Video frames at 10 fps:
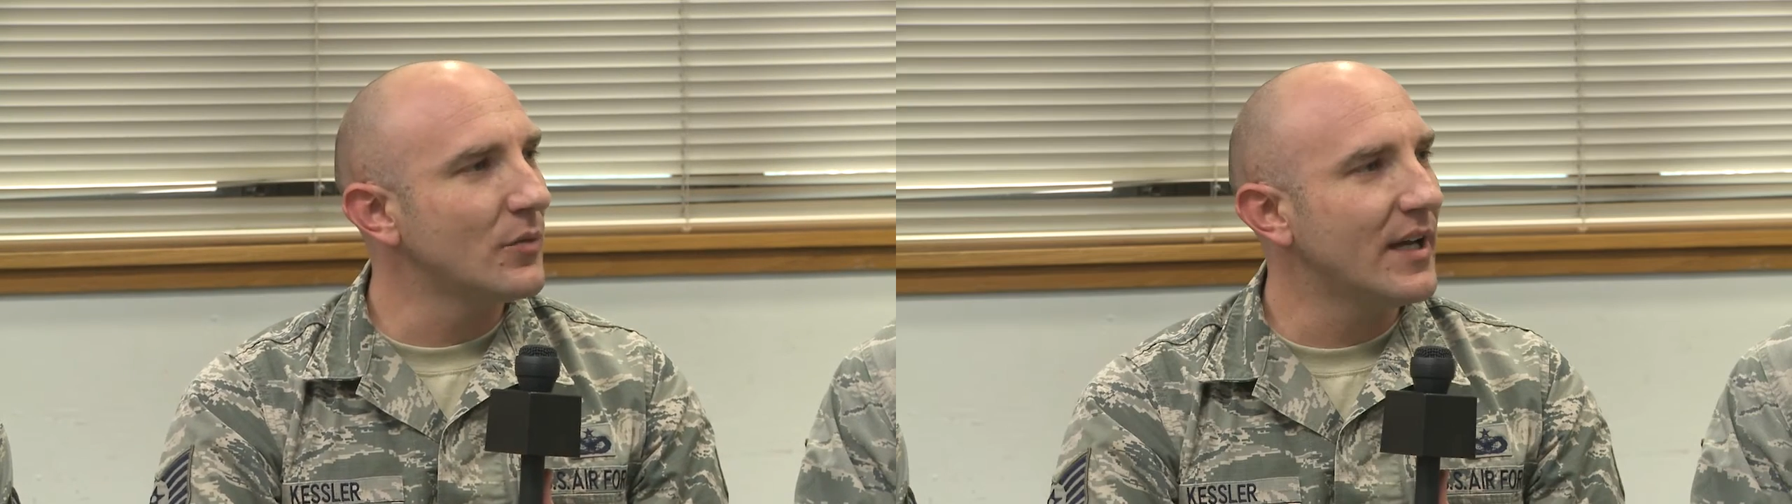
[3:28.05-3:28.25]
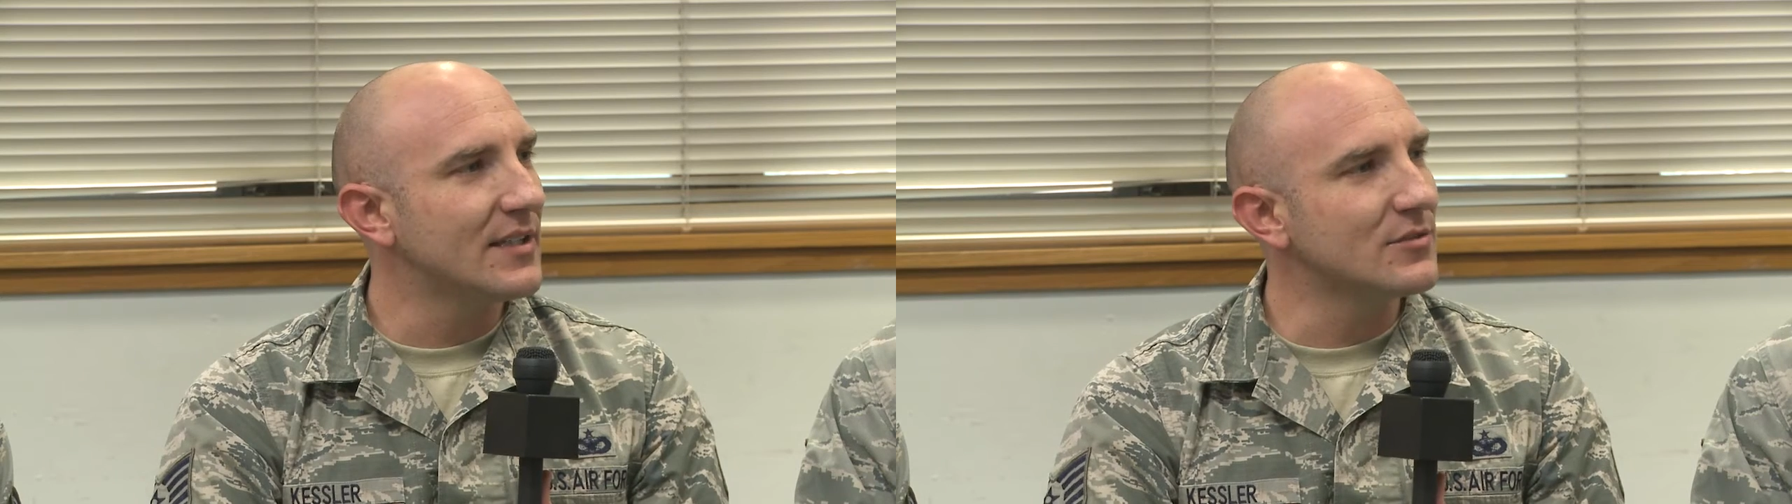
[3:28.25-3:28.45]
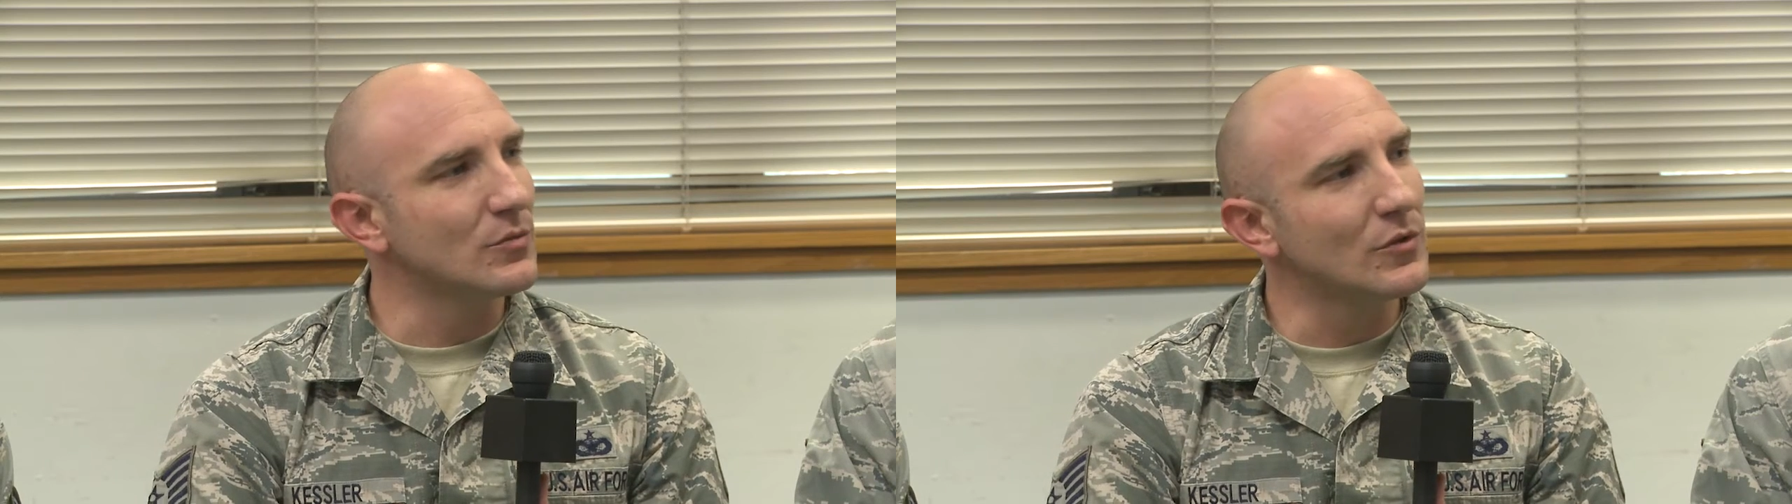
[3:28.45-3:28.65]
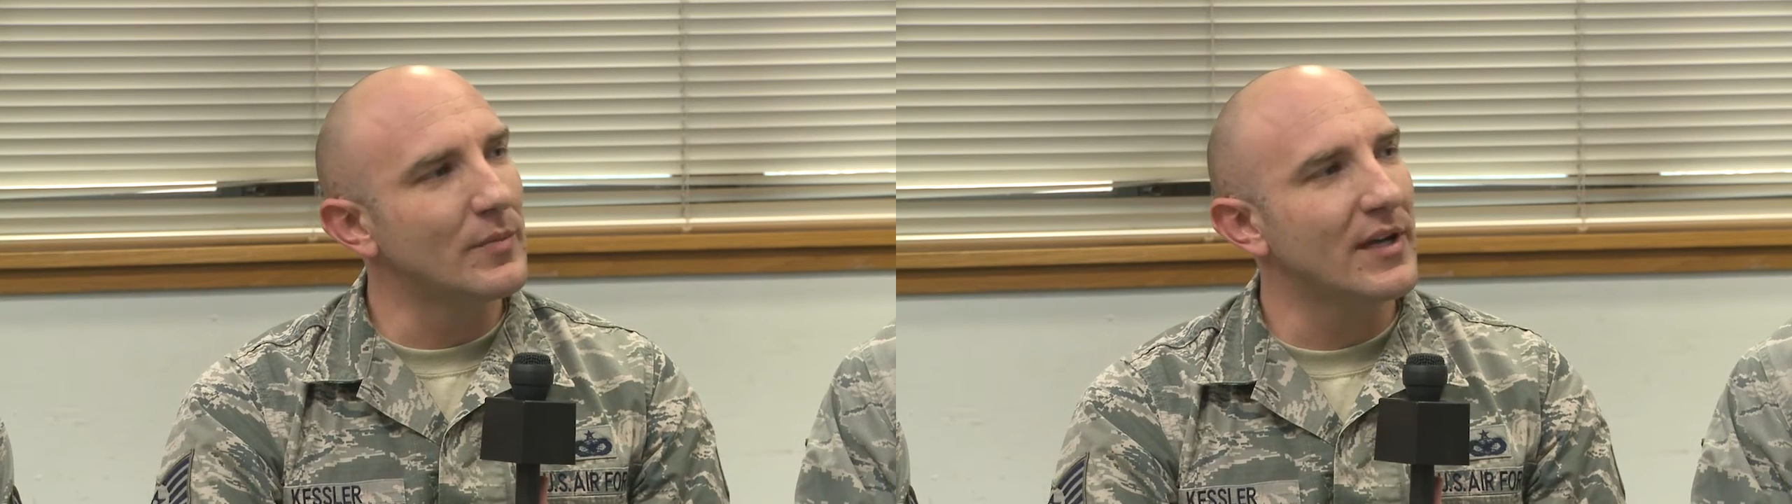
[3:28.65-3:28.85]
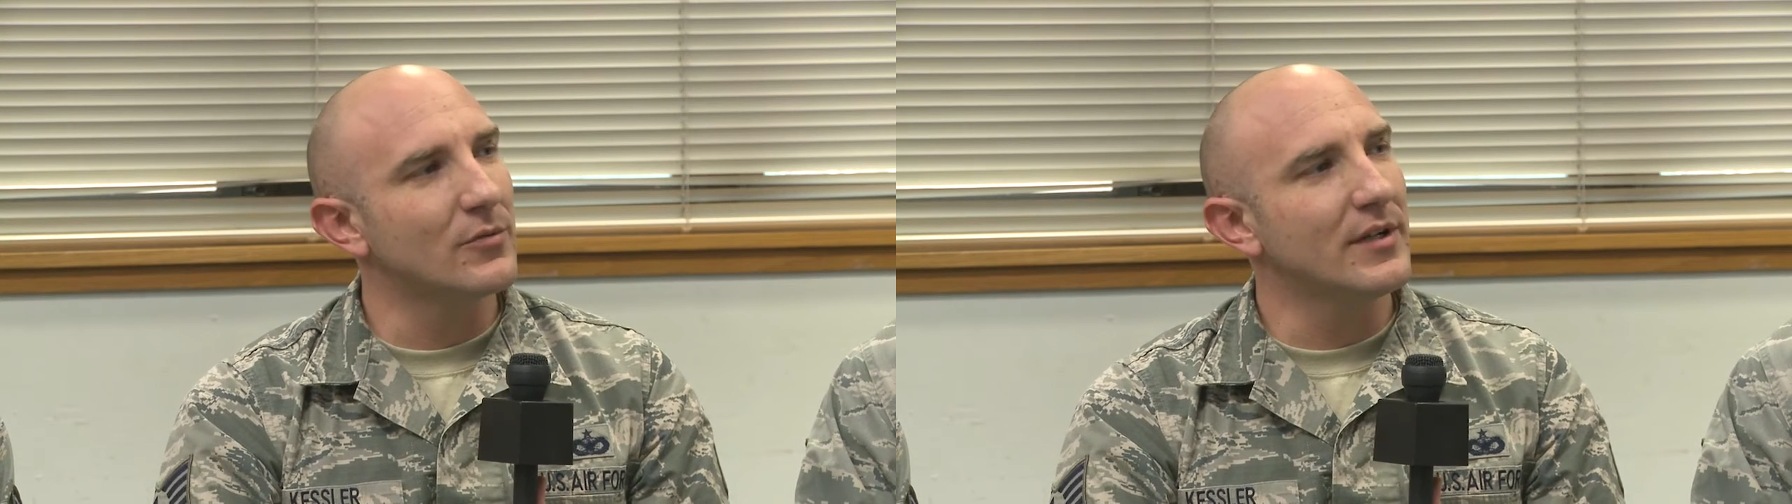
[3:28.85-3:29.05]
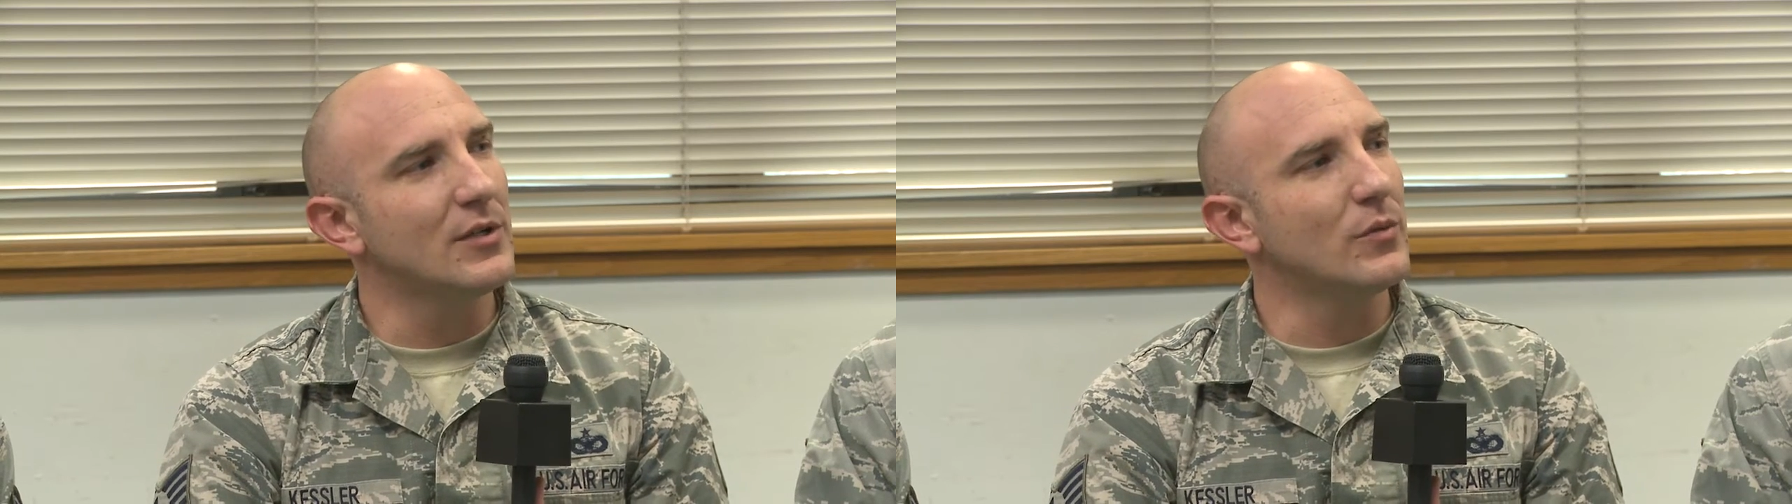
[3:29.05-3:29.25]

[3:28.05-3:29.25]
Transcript: we had some real bad rainy